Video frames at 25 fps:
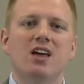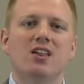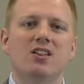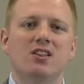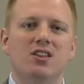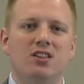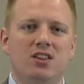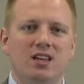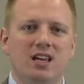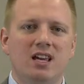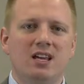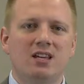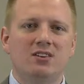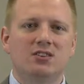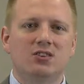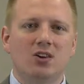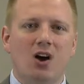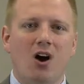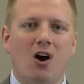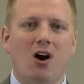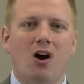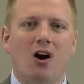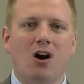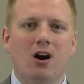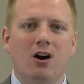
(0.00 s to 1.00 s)
these
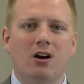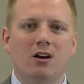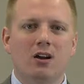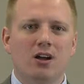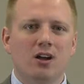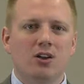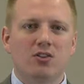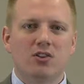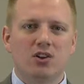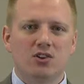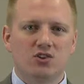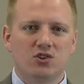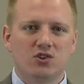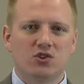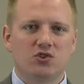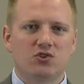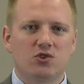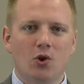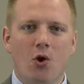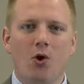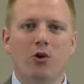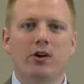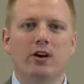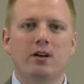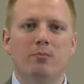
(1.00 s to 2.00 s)
are the
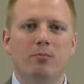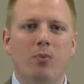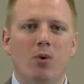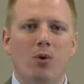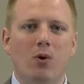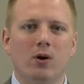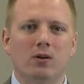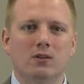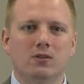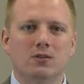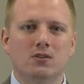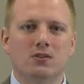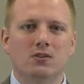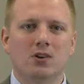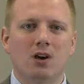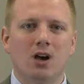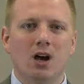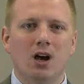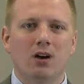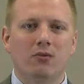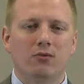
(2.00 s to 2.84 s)
storyboards